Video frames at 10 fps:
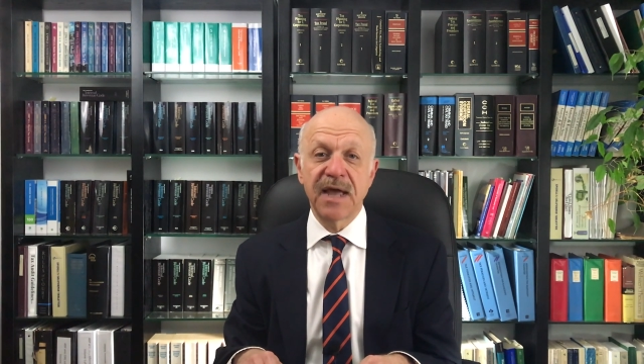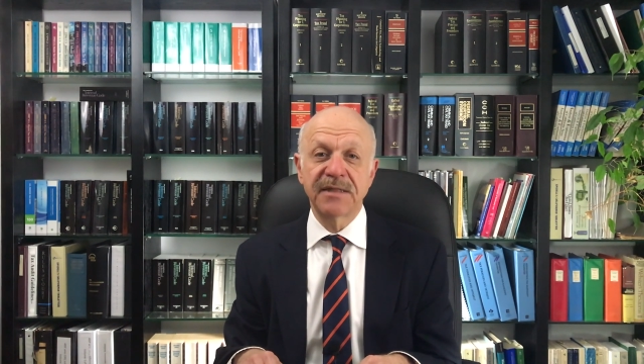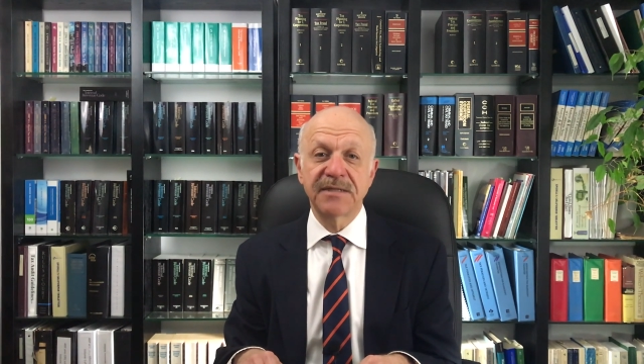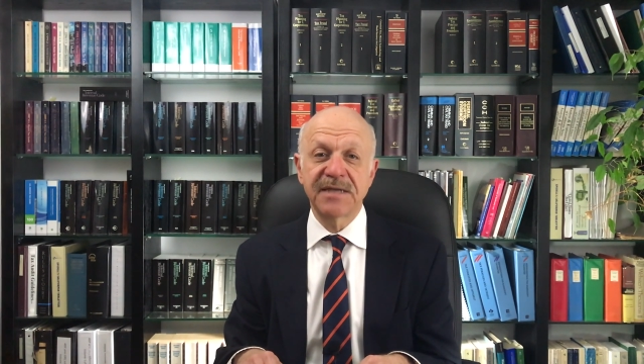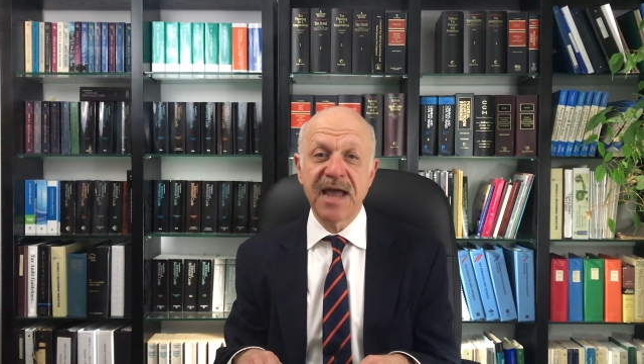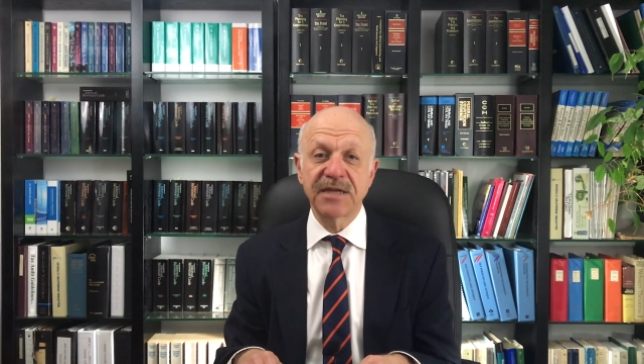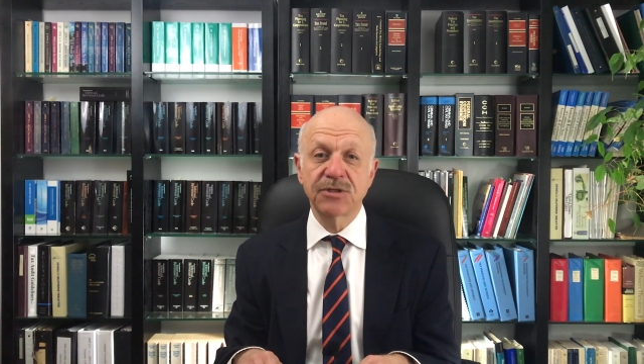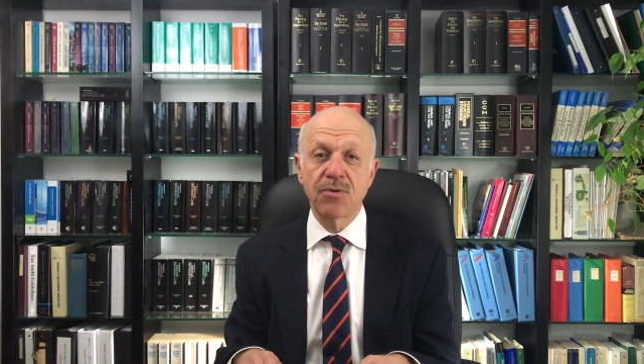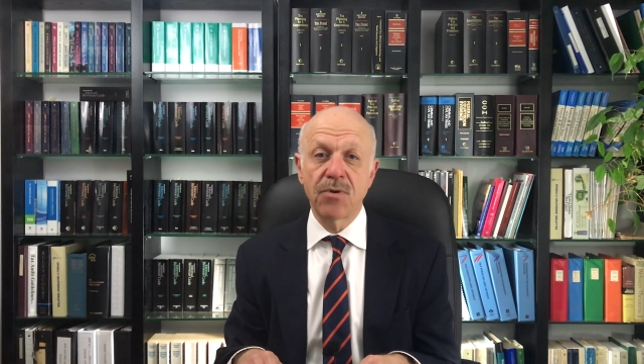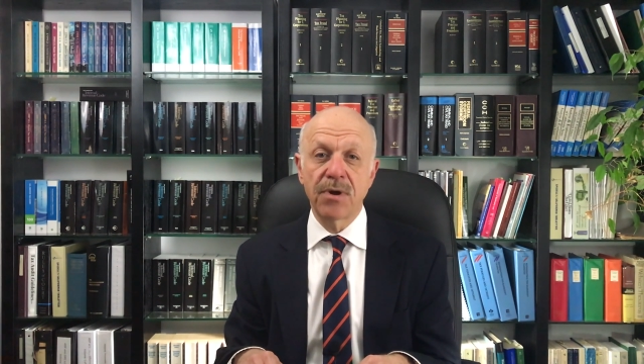at the
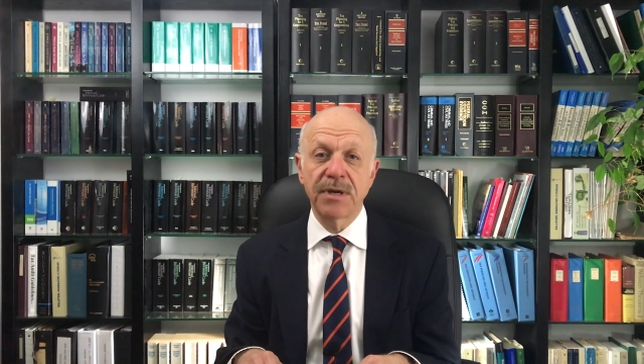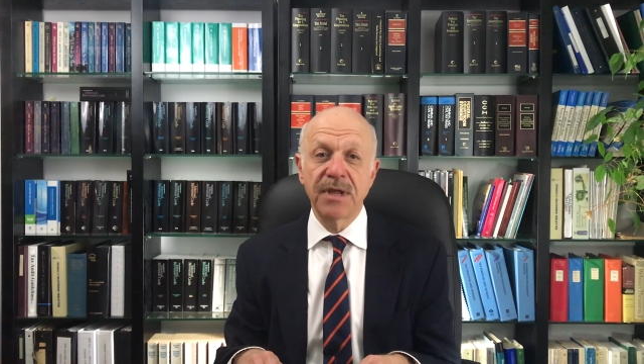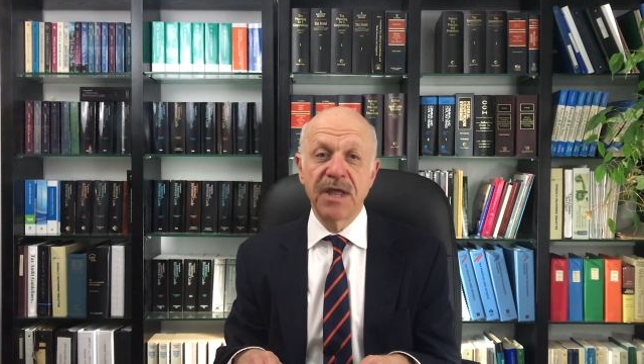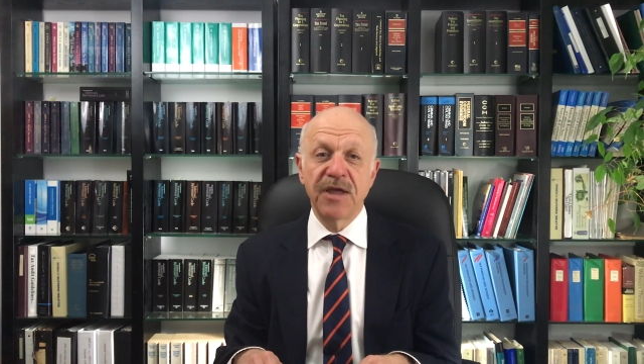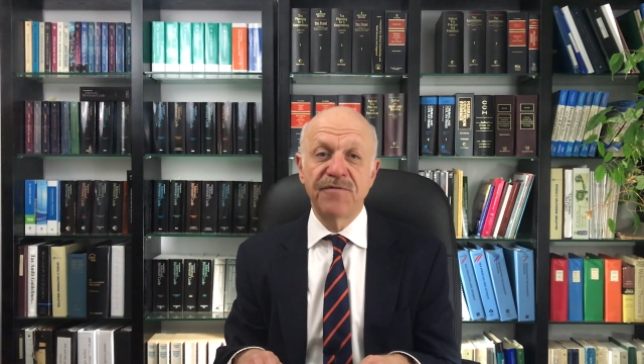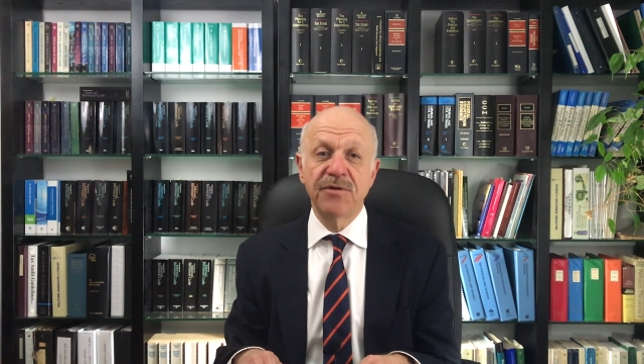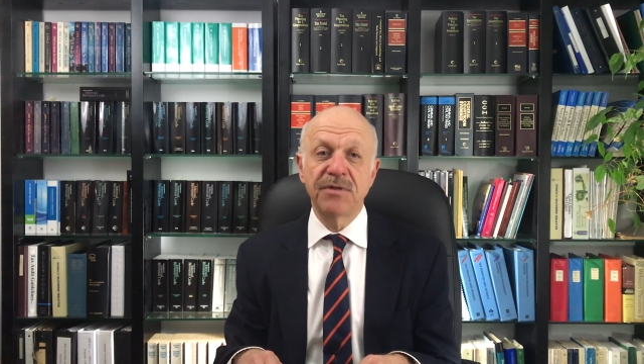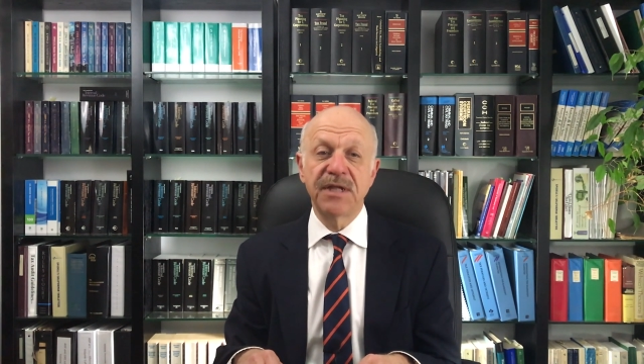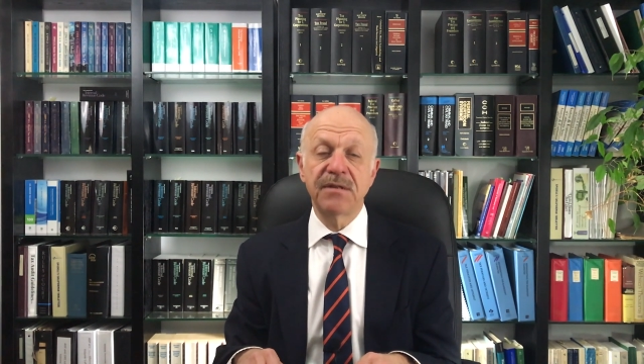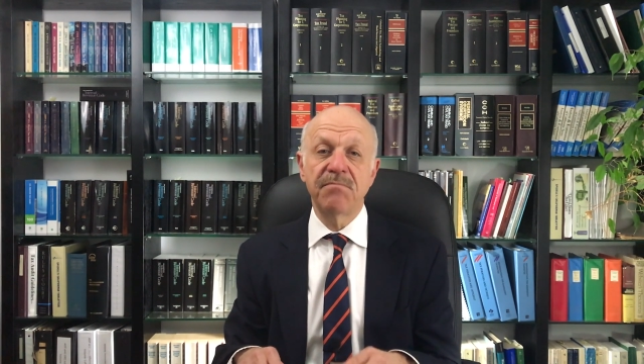tax court if you
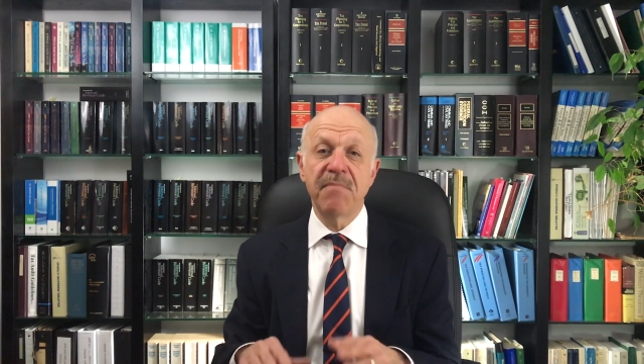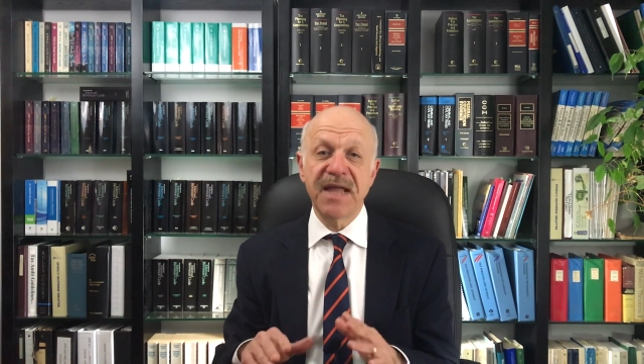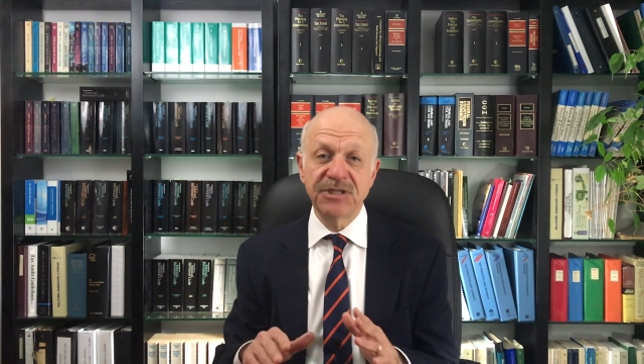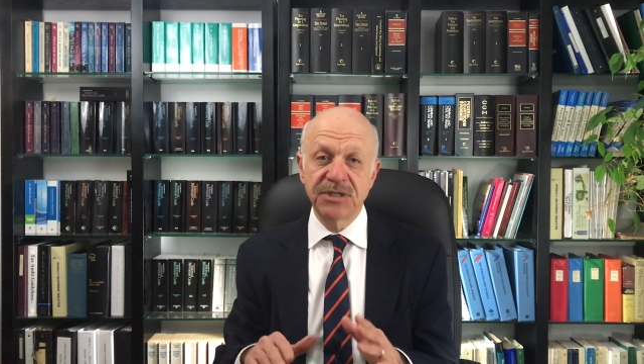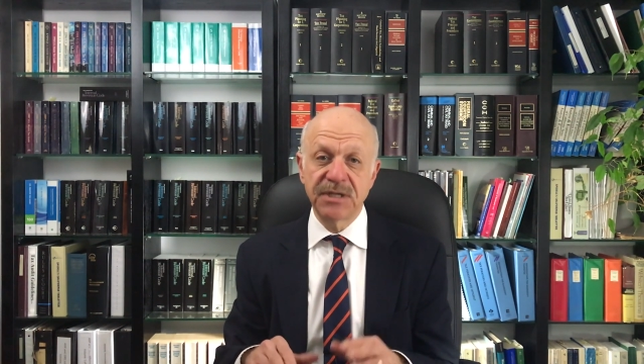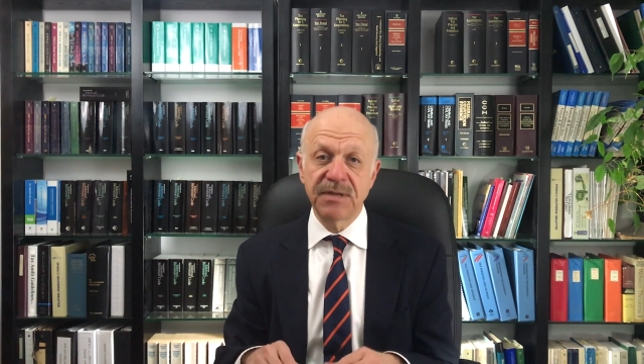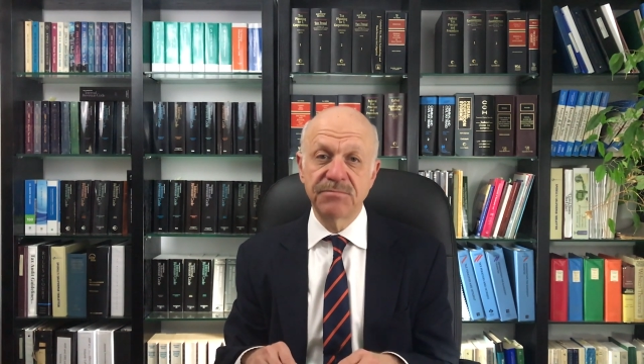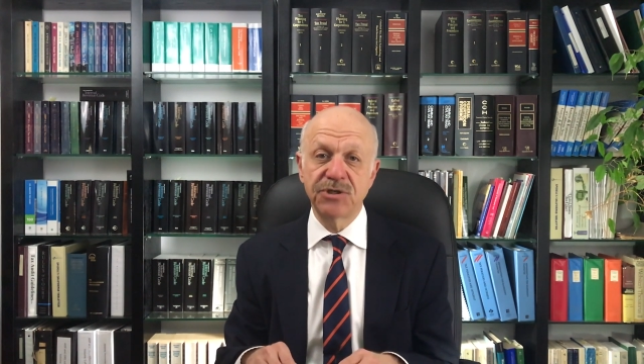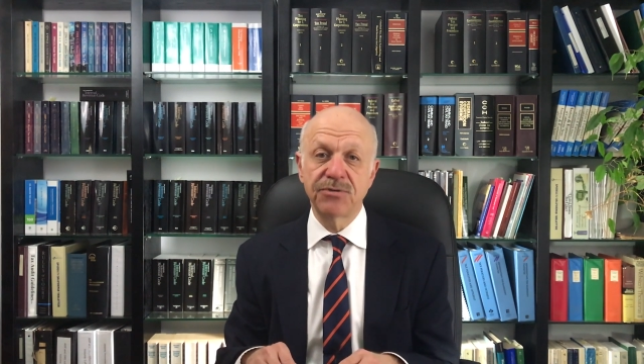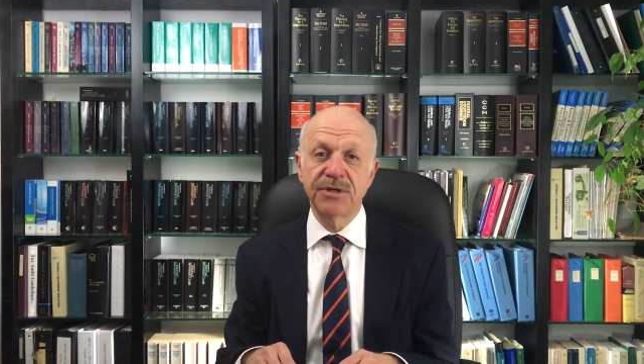didn't mention
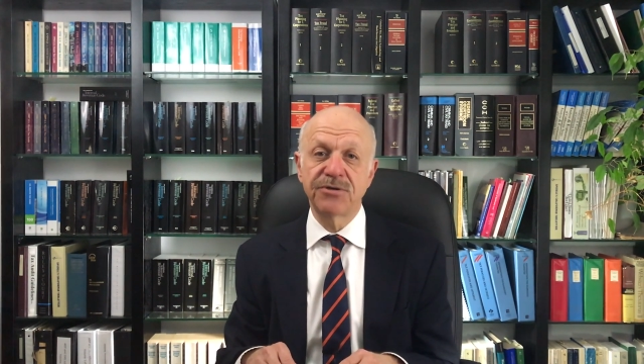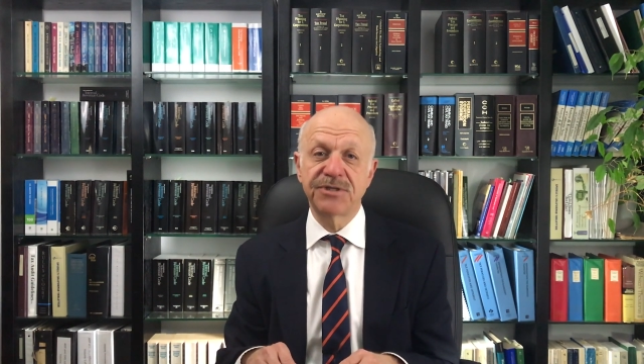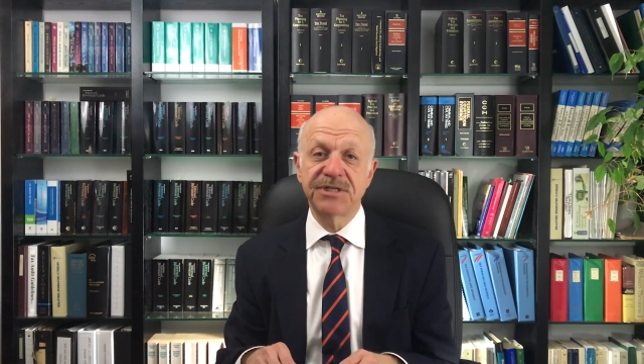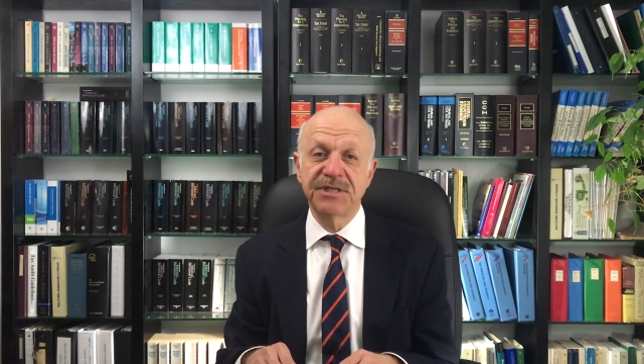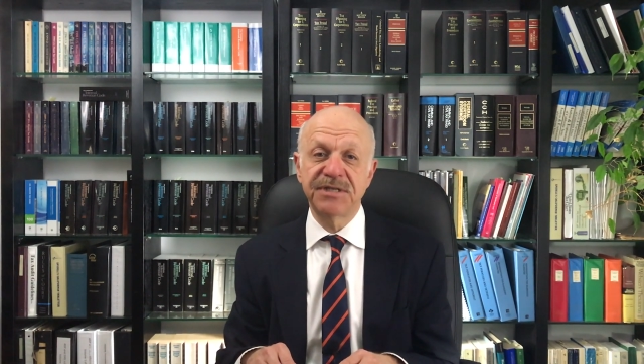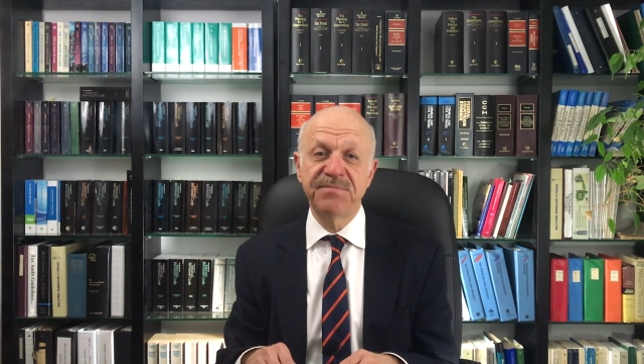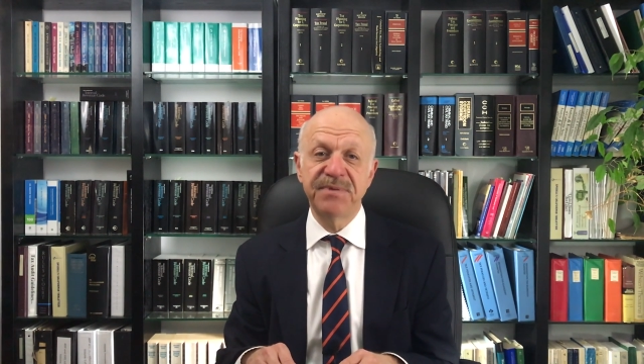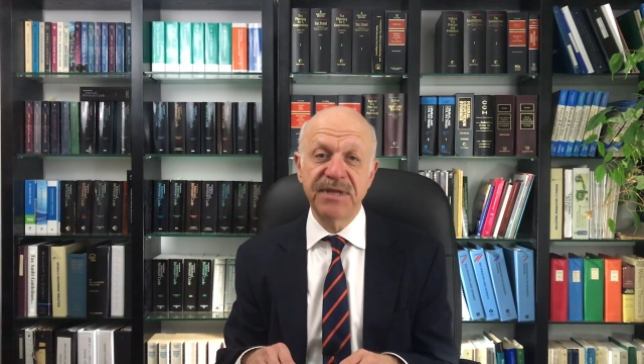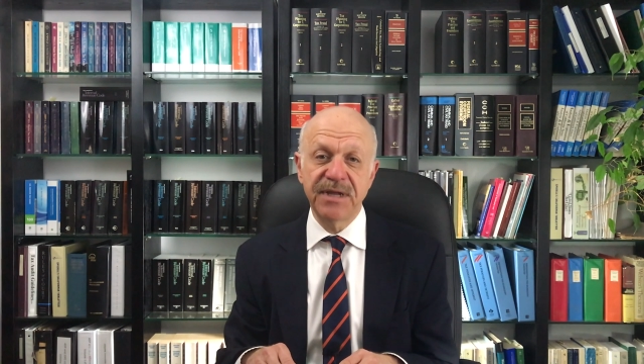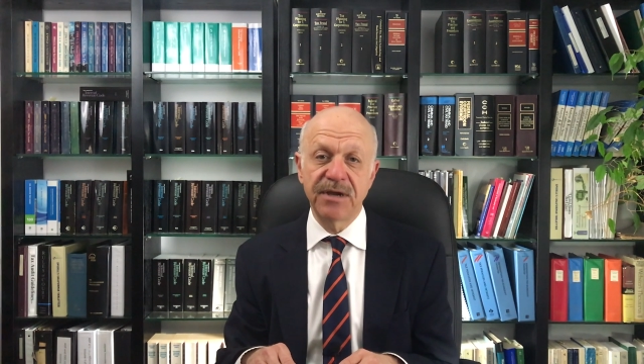them during your
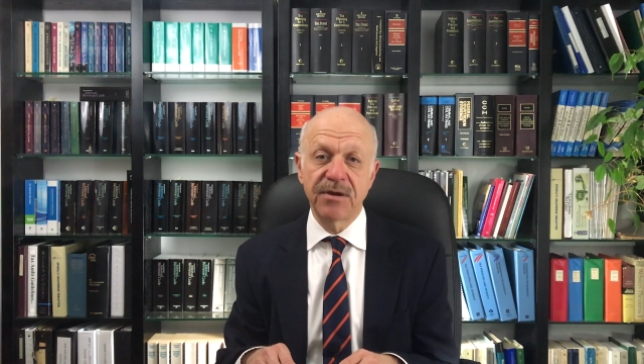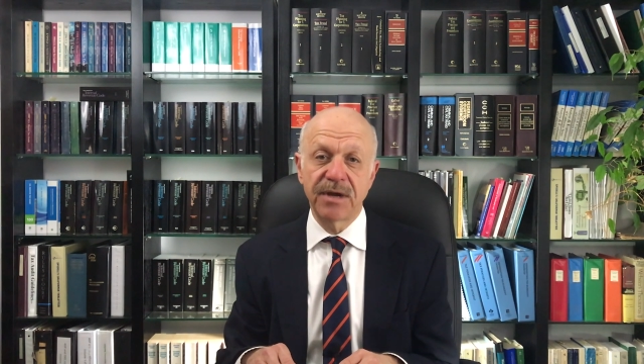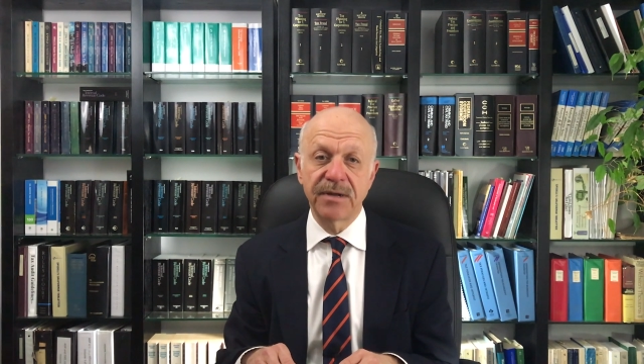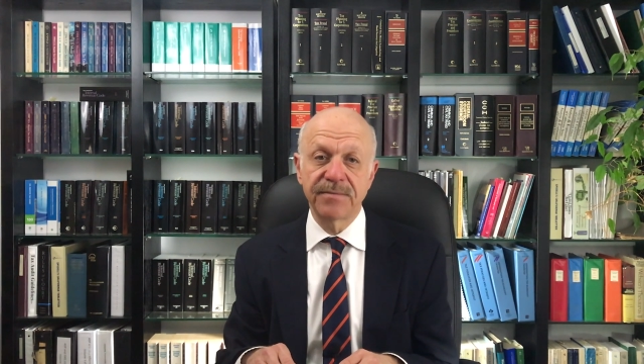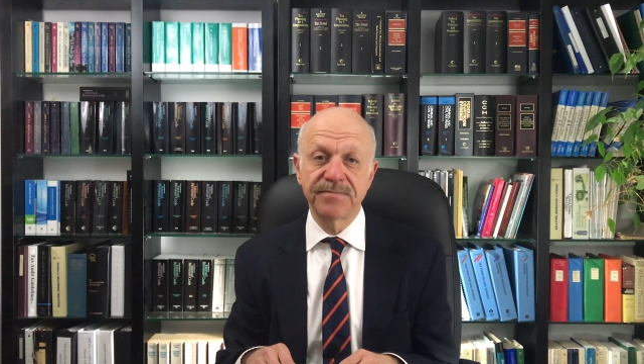CDP hearing.